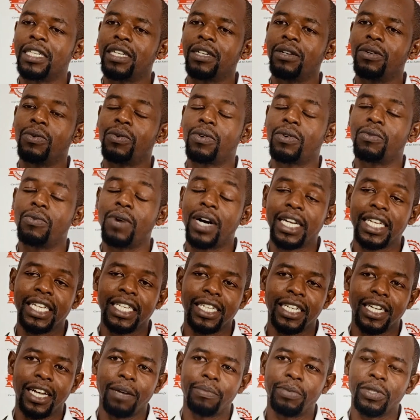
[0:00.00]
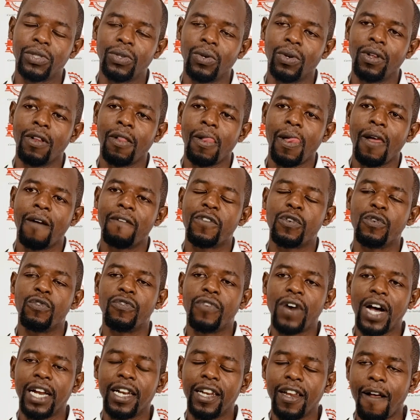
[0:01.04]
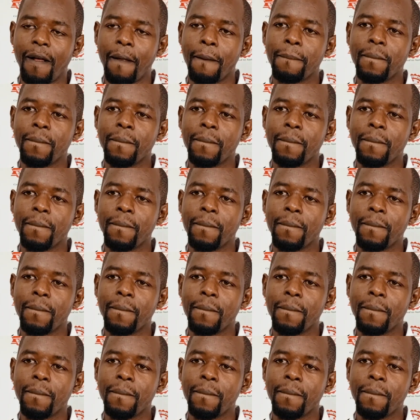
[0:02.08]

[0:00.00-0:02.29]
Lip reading: working capital to fund